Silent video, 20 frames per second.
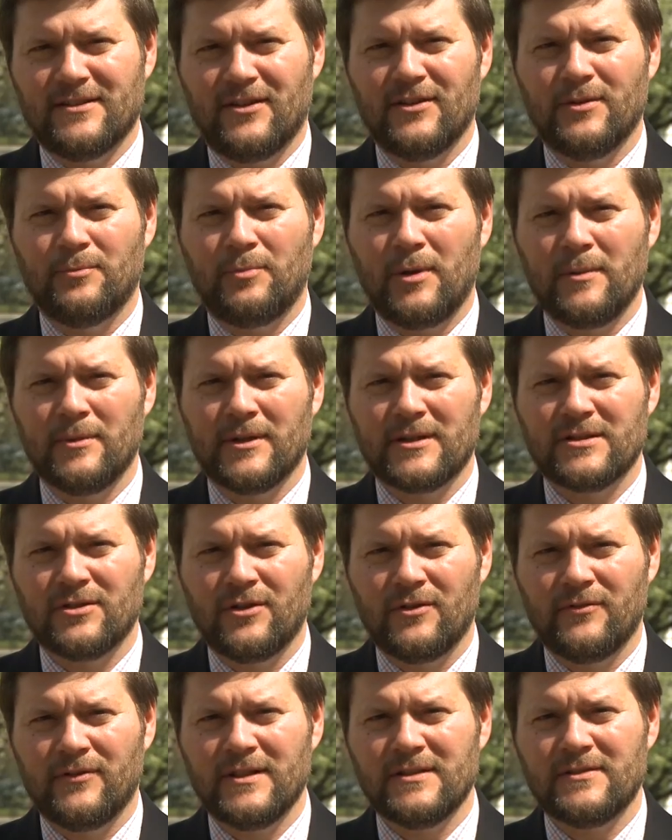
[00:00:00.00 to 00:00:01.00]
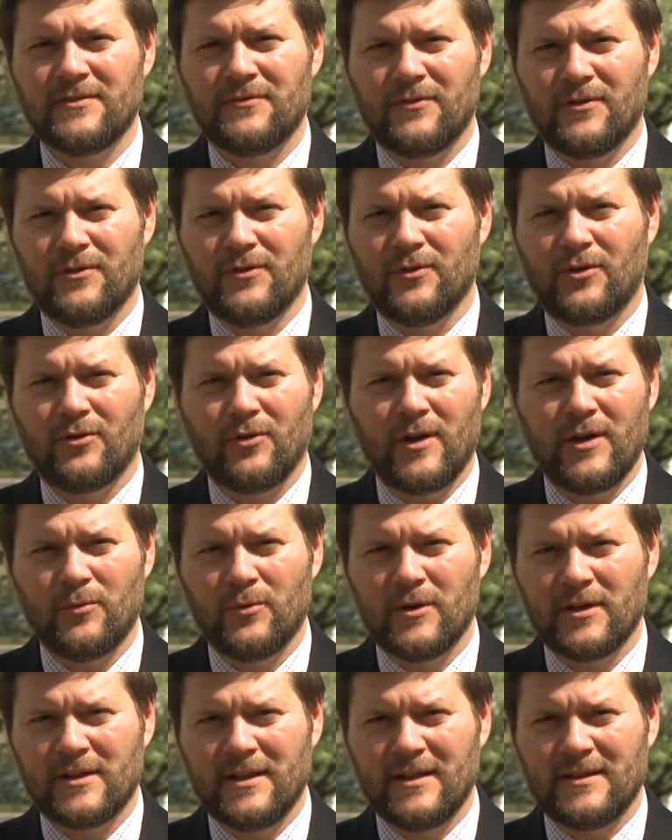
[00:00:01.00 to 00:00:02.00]
all the public servants for the great
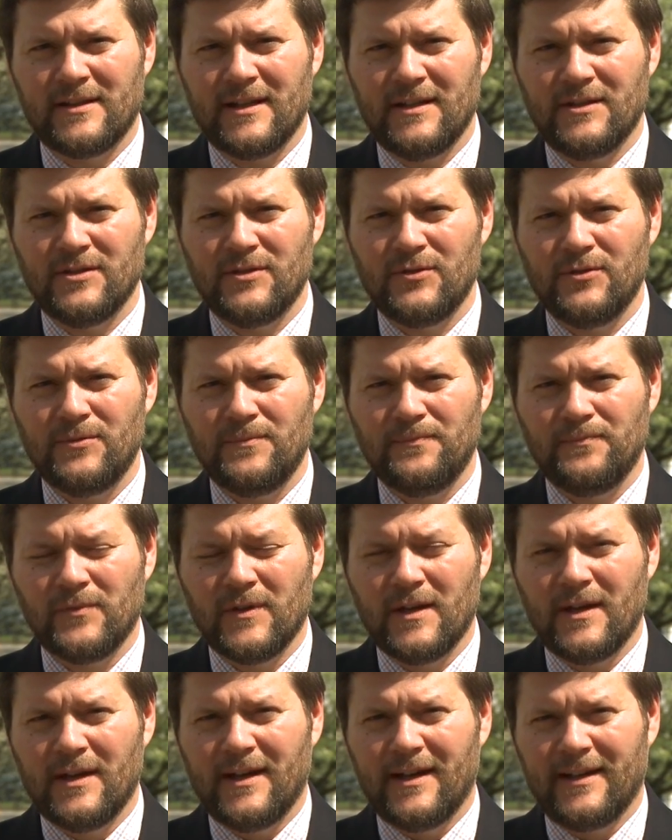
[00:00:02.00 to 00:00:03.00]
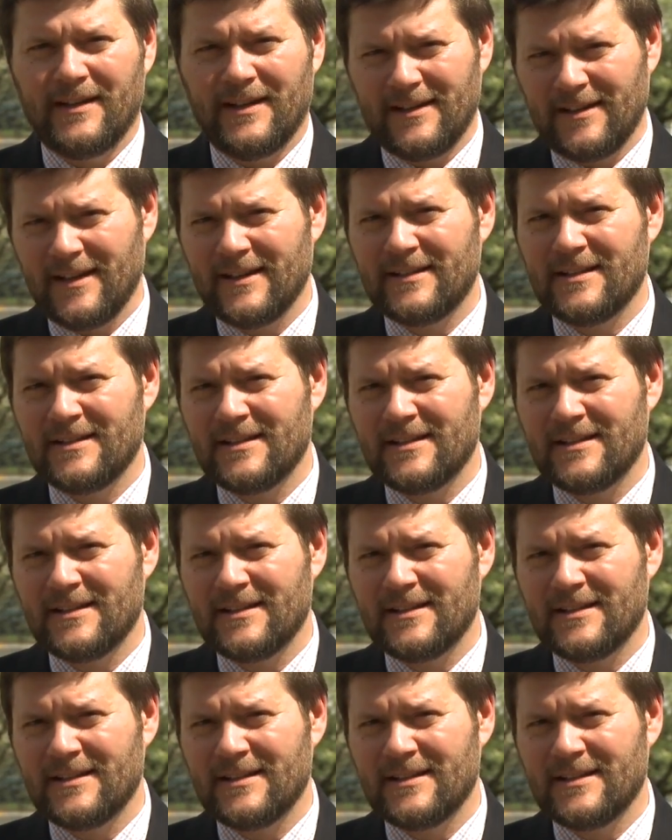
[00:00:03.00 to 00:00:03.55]
work that they do, and I'd like